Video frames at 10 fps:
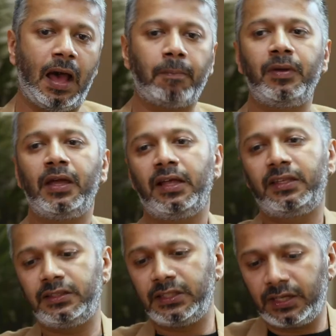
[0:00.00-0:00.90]
aapne gaya
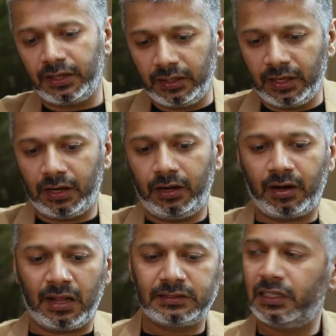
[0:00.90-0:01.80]
tha
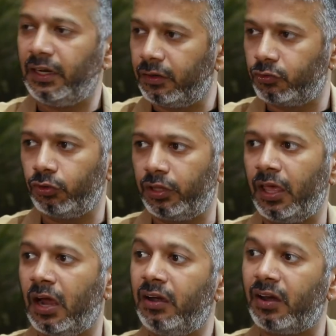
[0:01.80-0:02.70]
translate so
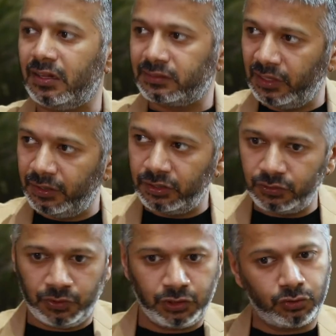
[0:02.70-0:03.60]
they are
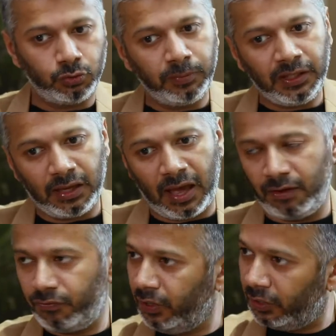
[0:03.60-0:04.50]
translators which to me
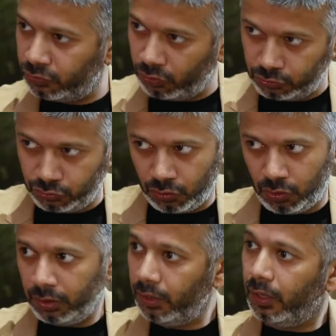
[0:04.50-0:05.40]
i feel is also
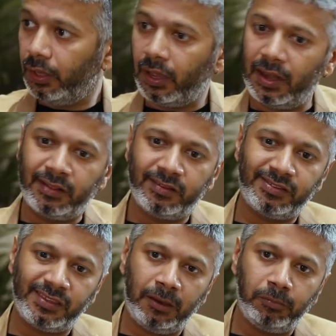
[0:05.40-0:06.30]
wrong hmm. and at the
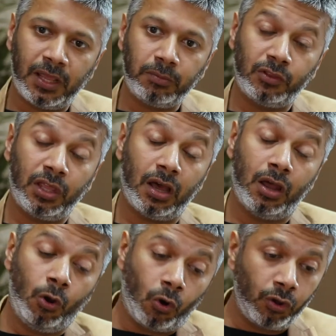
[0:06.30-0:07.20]
same time there
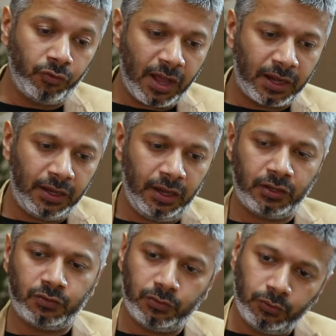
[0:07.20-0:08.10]
are a lot of
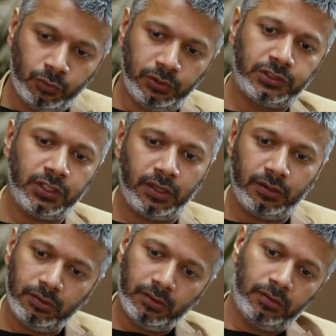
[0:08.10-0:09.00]
architects who will say
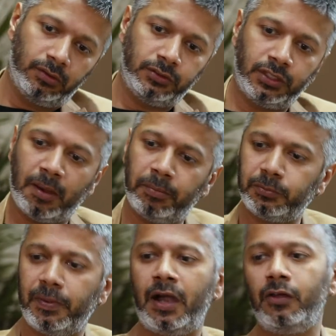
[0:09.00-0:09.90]
ji aap
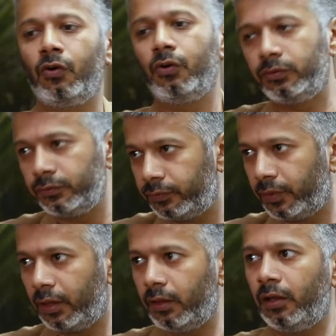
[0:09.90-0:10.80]
bas baith
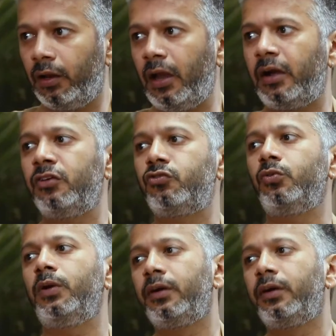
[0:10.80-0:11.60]
let us do